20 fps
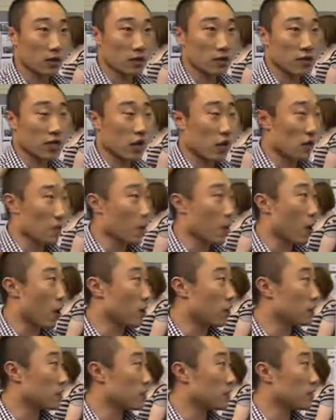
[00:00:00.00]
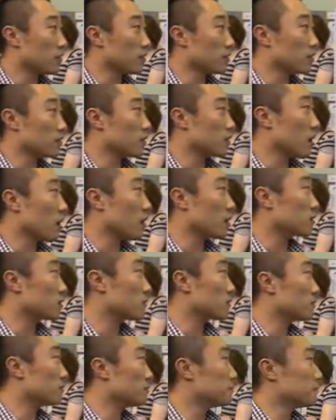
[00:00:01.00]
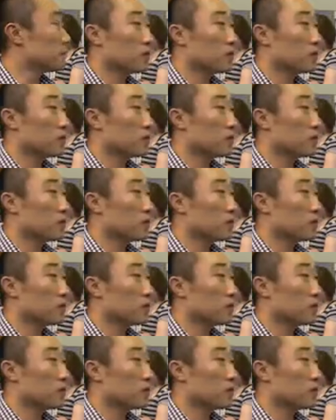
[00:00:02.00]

to take part in this awesome